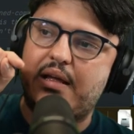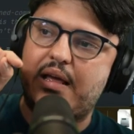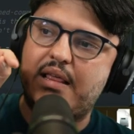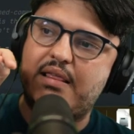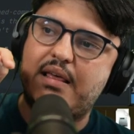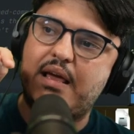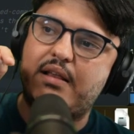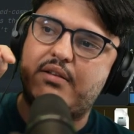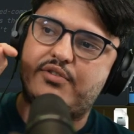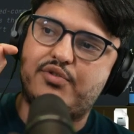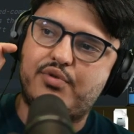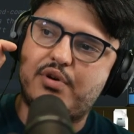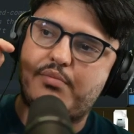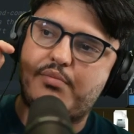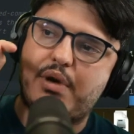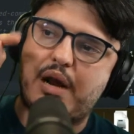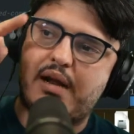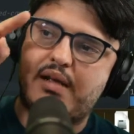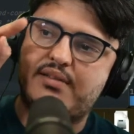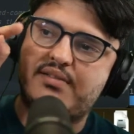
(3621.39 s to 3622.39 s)
and then square
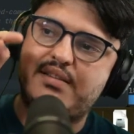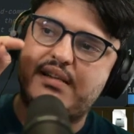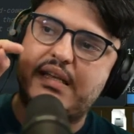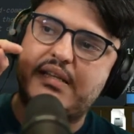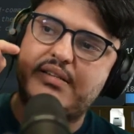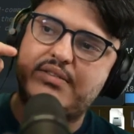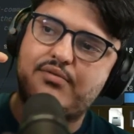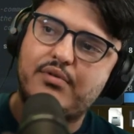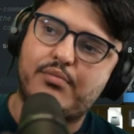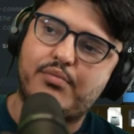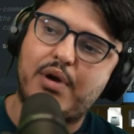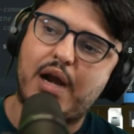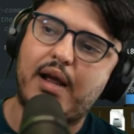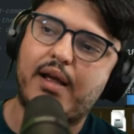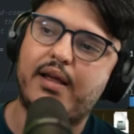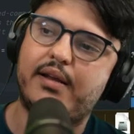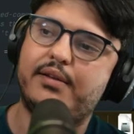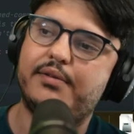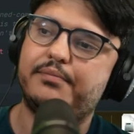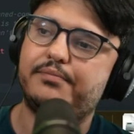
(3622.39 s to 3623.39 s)
bracket, C data square
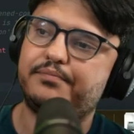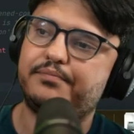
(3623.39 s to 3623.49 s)
bracket.